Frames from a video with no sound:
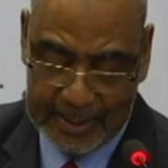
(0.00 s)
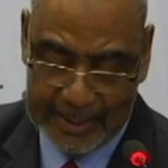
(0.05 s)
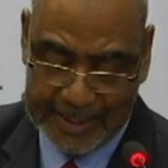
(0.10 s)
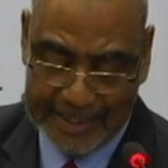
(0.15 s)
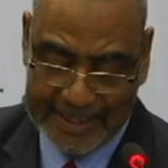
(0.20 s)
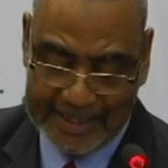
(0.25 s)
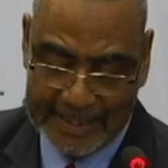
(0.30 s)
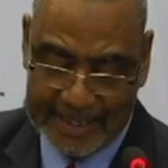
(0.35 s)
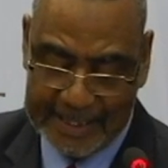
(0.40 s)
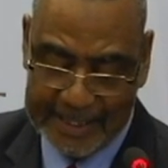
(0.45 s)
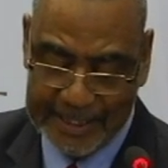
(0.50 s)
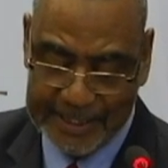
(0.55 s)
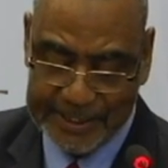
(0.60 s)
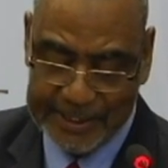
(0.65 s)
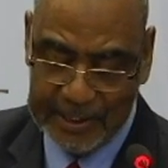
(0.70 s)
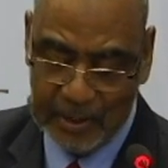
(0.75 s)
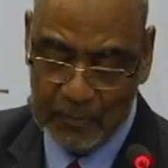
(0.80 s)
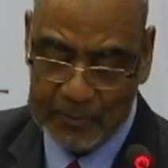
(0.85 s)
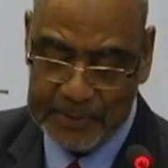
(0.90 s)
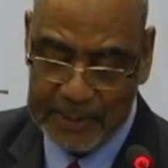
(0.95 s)

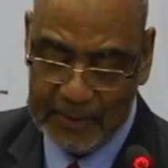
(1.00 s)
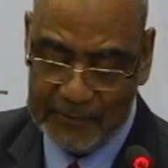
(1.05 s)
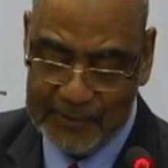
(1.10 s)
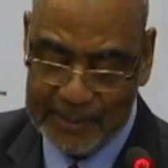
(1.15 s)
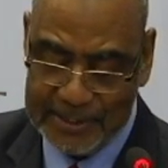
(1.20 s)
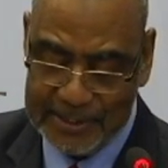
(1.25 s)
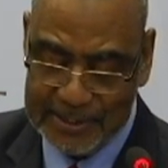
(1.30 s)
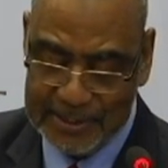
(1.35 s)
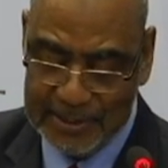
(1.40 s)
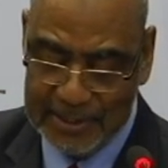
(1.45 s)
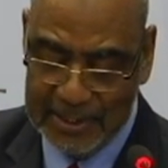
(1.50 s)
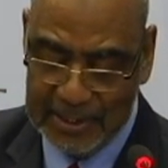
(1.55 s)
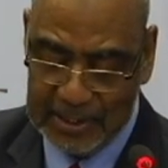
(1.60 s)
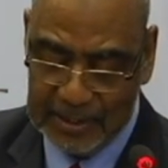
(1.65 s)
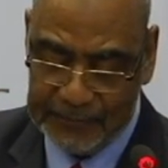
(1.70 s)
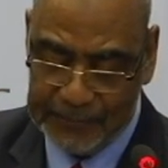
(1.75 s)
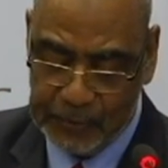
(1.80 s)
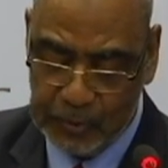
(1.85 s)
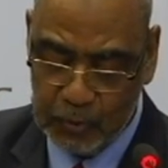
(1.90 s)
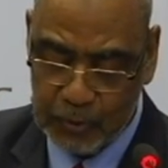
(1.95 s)
International observers
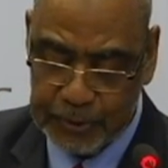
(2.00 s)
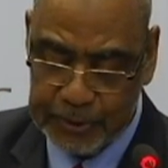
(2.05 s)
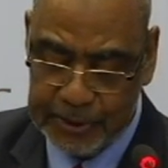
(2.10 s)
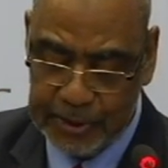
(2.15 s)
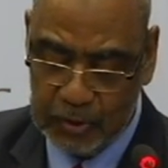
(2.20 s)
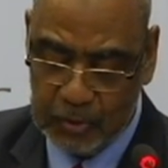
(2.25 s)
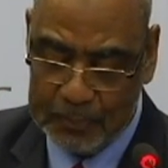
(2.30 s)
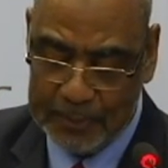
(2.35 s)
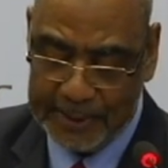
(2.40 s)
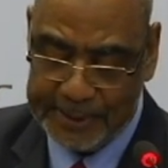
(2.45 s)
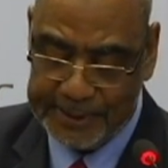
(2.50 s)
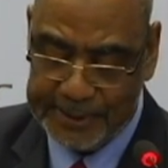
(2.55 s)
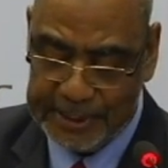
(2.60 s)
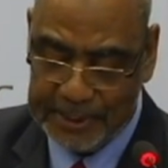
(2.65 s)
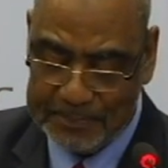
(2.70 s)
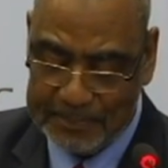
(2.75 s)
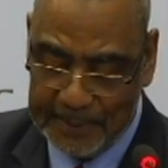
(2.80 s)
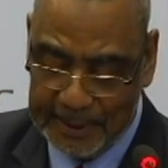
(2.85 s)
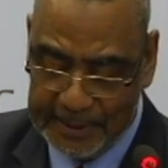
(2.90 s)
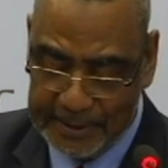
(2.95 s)
refused to
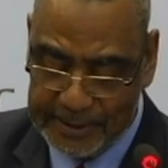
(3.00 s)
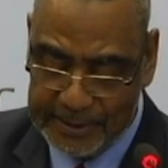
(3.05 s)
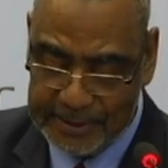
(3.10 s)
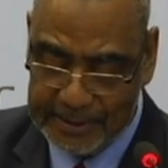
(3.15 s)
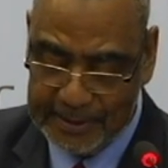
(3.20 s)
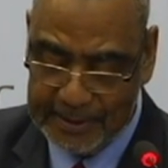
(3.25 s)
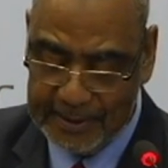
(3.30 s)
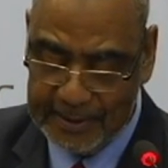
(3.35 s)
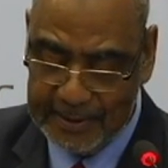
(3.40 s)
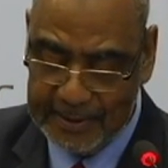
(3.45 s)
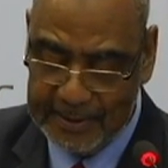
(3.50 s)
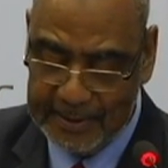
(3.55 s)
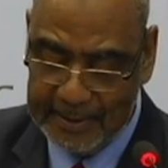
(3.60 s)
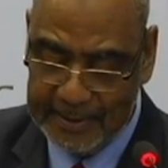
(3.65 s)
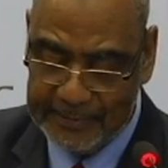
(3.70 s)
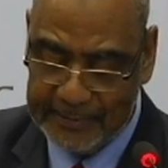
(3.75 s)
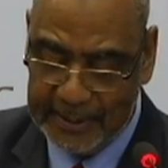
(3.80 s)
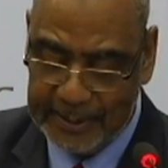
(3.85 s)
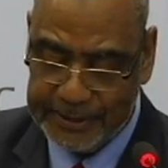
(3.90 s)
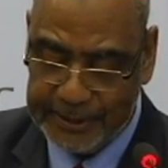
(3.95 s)
participate
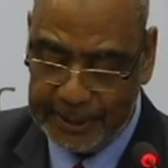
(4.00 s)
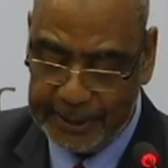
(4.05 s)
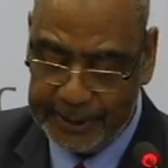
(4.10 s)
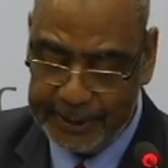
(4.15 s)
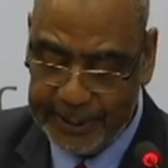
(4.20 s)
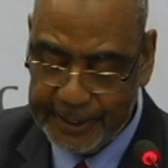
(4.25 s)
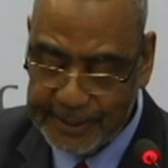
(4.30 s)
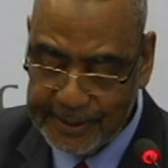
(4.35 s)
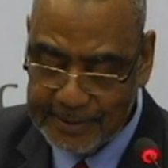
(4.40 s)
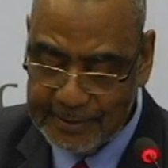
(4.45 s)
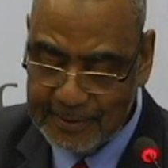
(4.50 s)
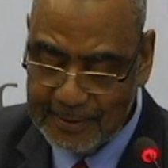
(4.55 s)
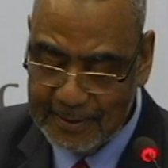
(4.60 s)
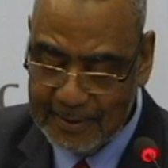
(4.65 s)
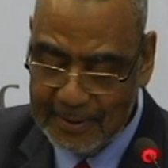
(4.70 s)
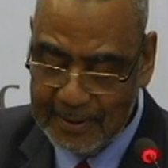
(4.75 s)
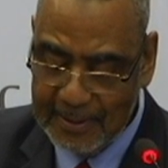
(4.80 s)
in the charade,